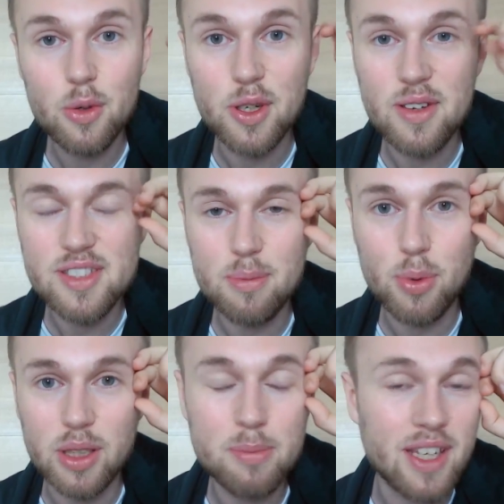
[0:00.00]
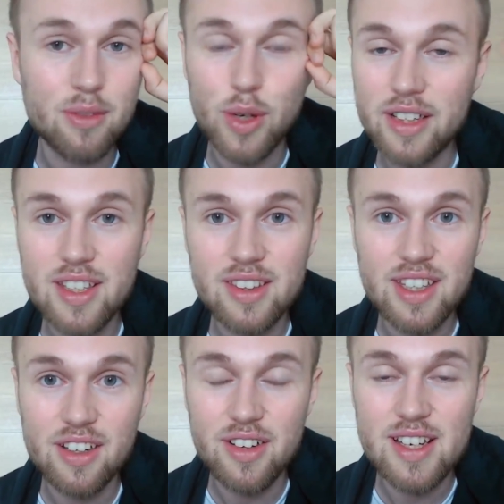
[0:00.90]
where you can support me in writing
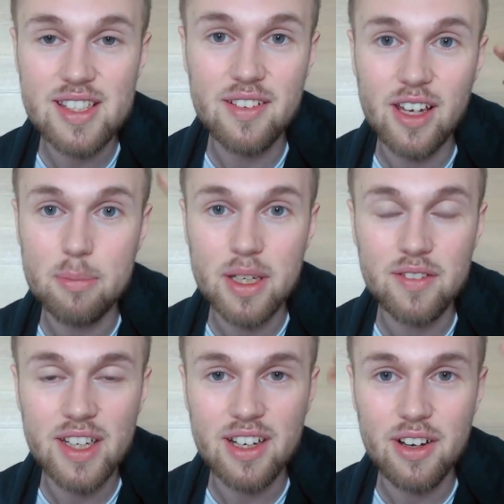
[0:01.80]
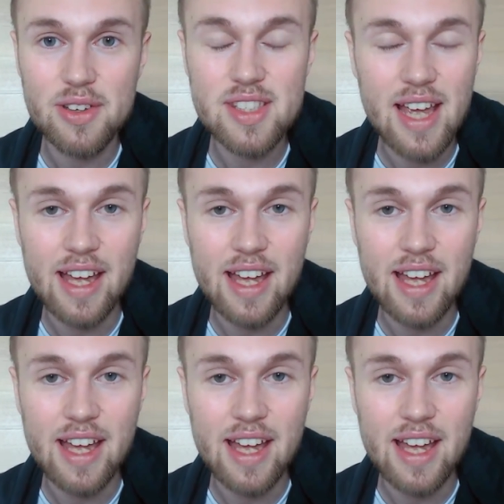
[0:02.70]
theories, developing videos,